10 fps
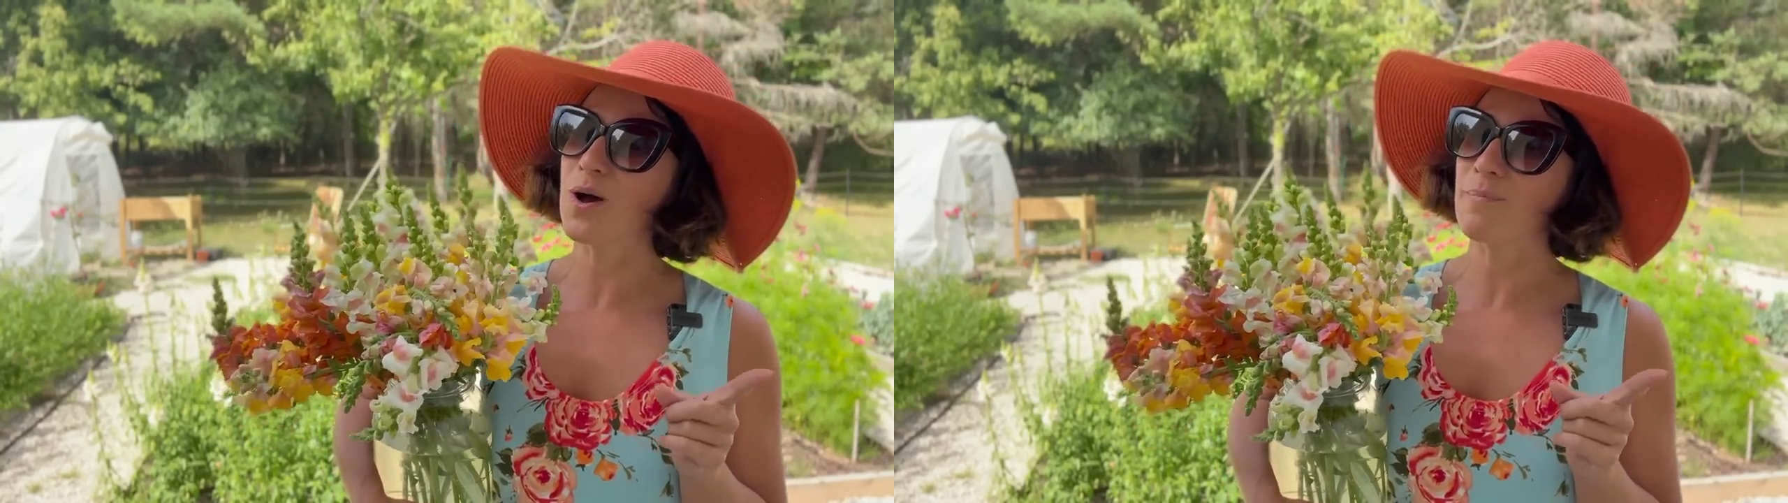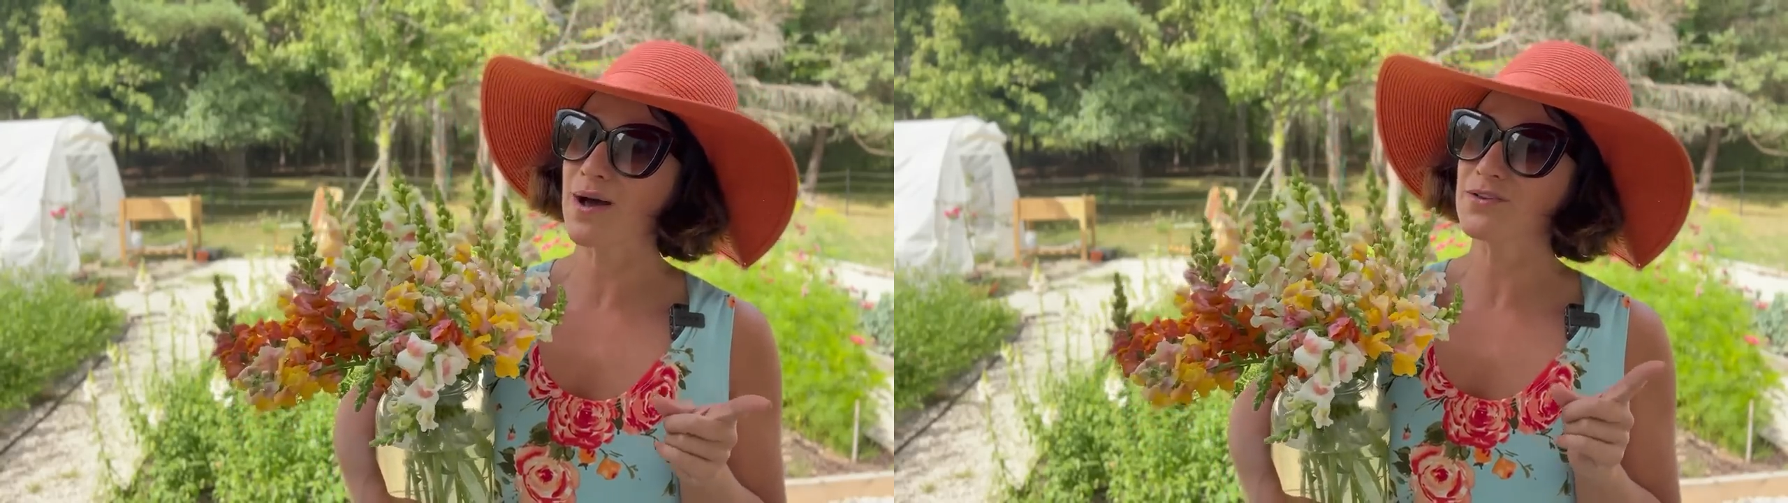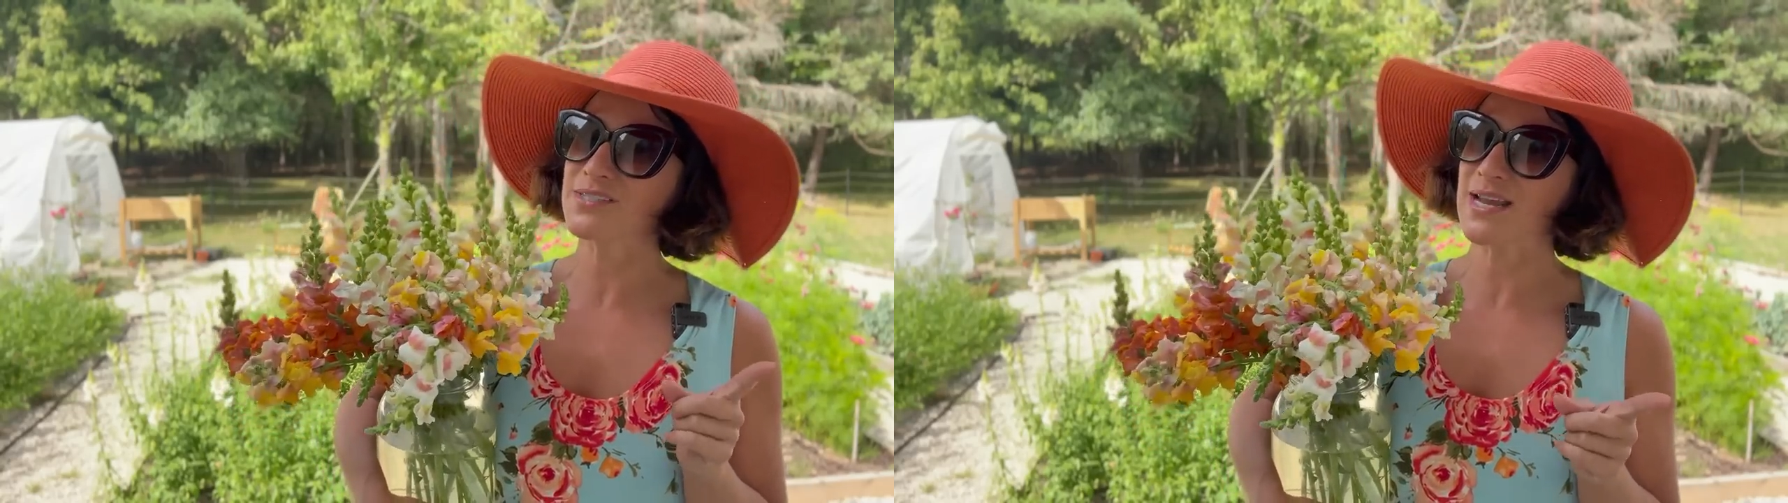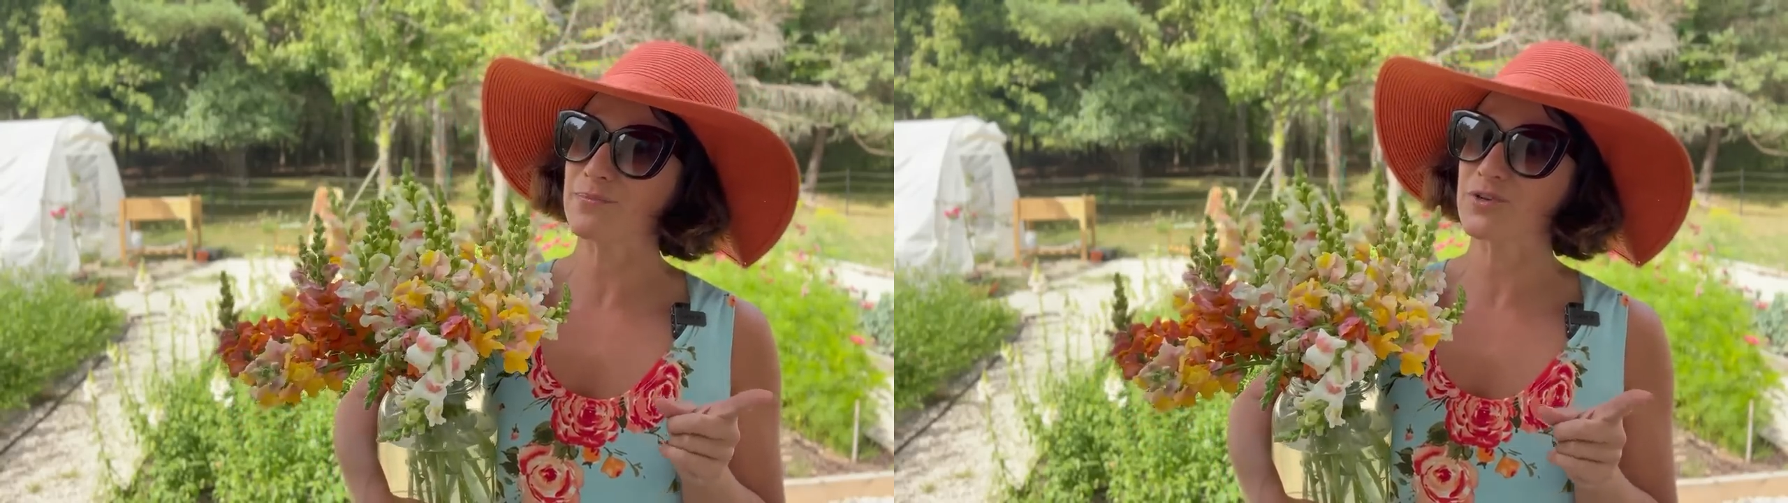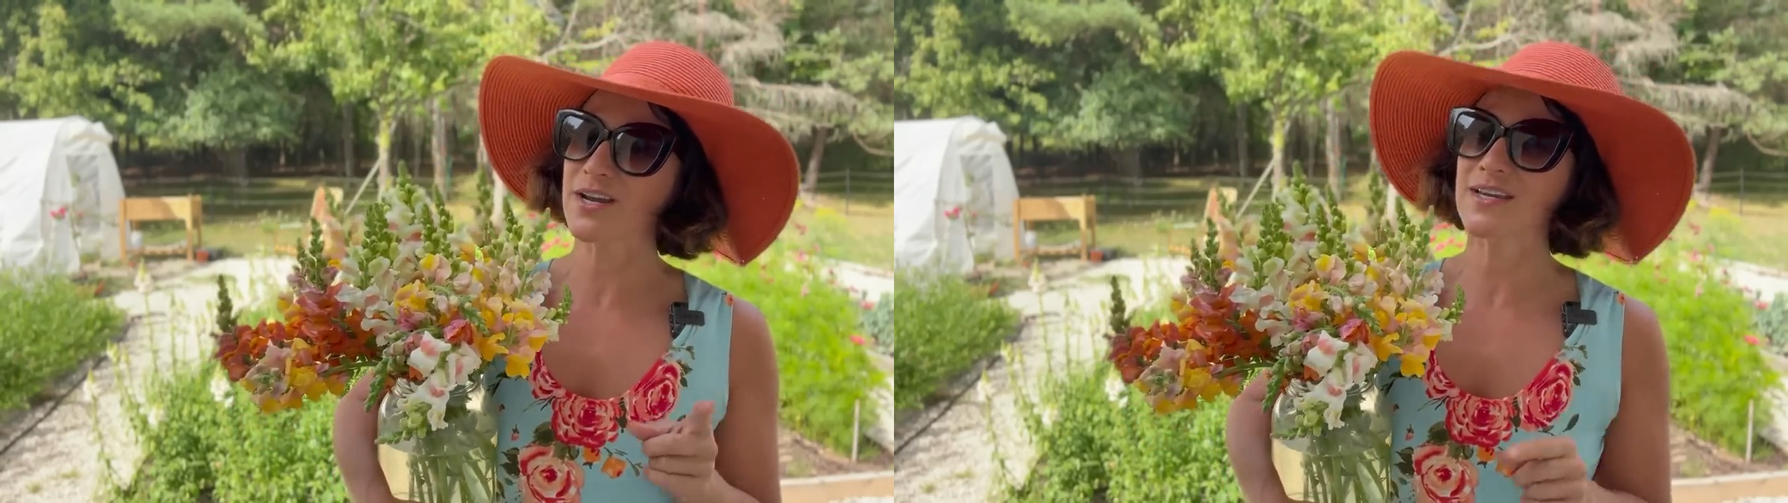about
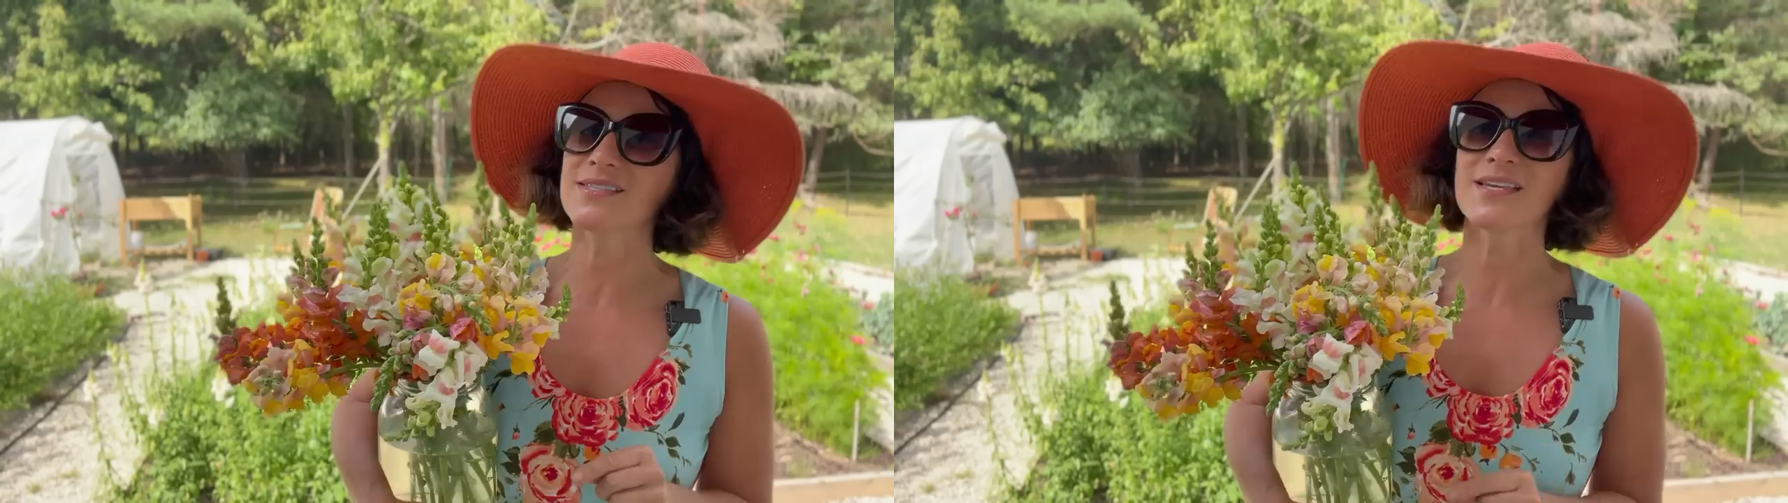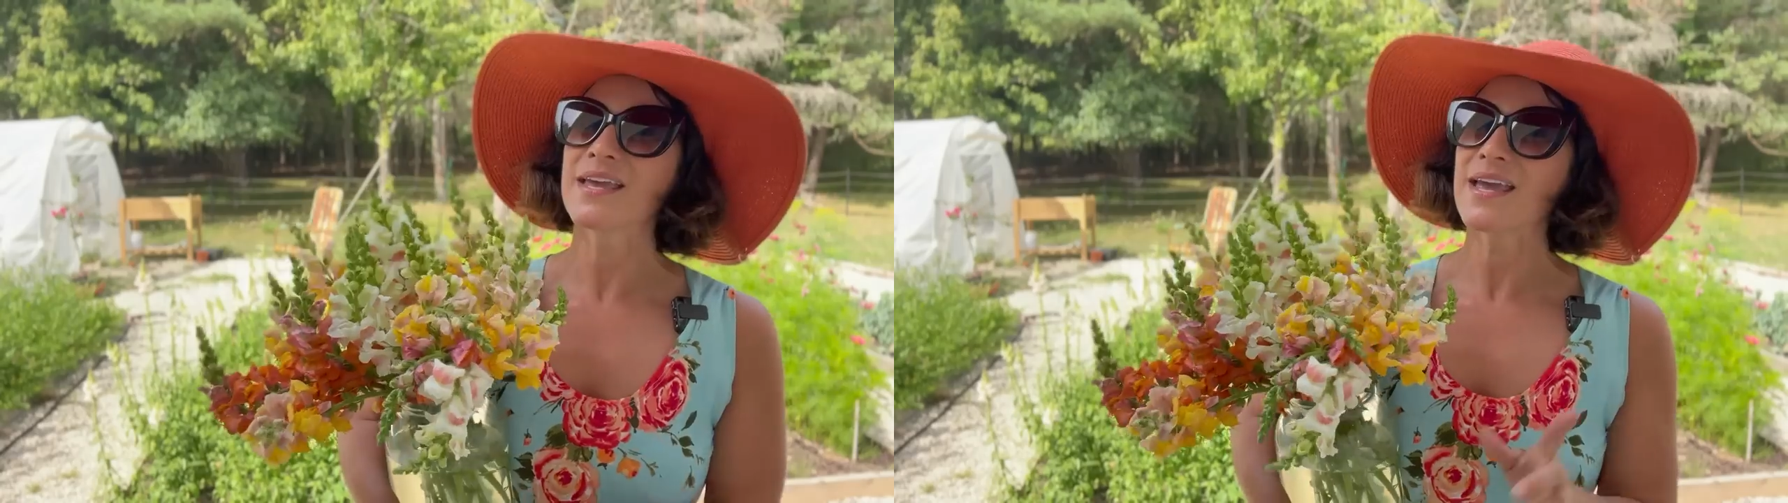snapdragons